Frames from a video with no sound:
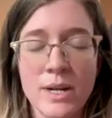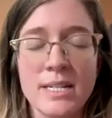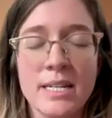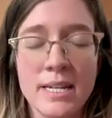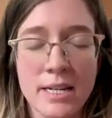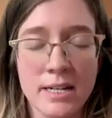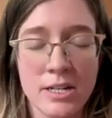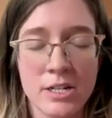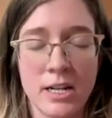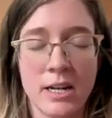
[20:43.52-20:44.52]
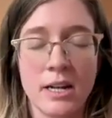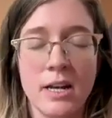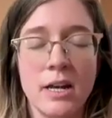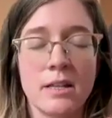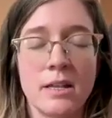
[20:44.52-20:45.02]
We decondition
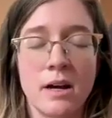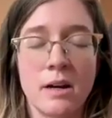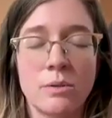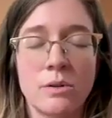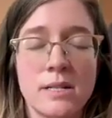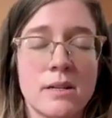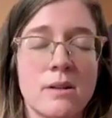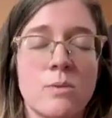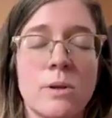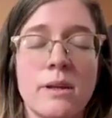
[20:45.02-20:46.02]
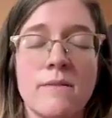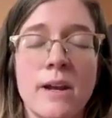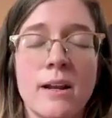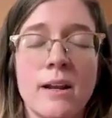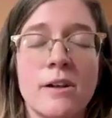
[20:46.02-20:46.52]
the unpleasant worldly
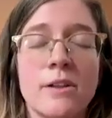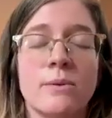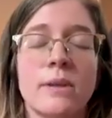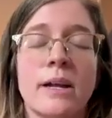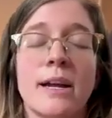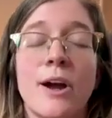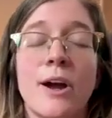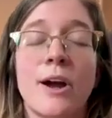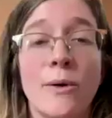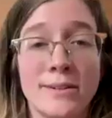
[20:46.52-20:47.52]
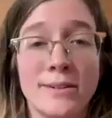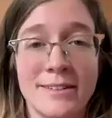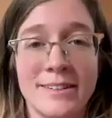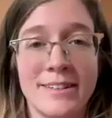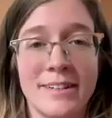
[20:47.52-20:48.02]
Vedana through letting go.
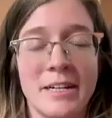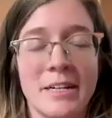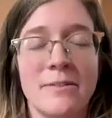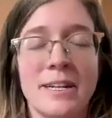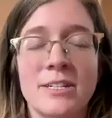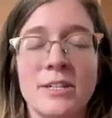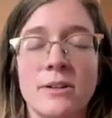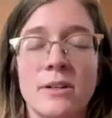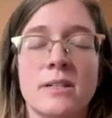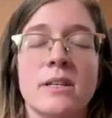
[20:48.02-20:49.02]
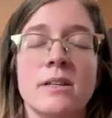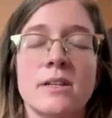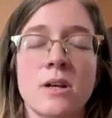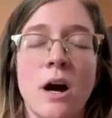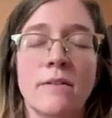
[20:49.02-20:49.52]
We tune into
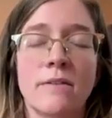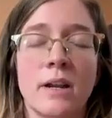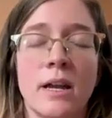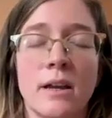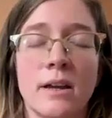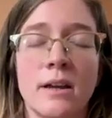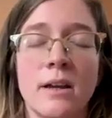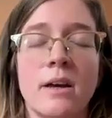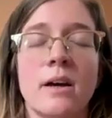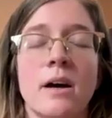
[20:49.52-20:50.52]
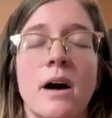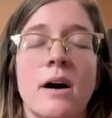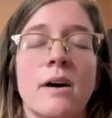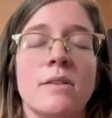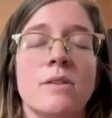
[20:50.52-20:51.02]
the softening
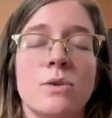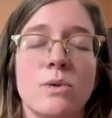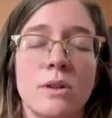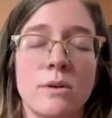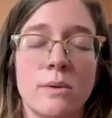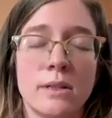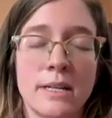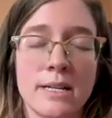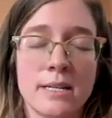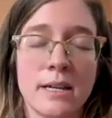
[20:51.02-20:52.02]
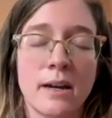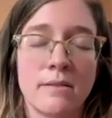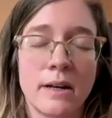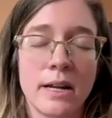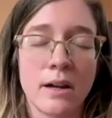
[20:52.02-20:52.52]
through the releasing,
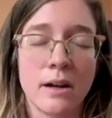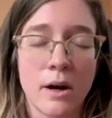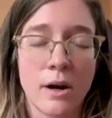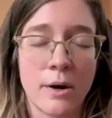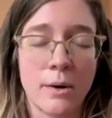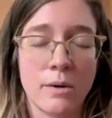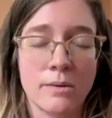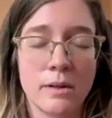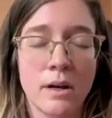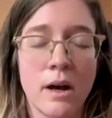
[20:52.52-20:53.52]
a letting go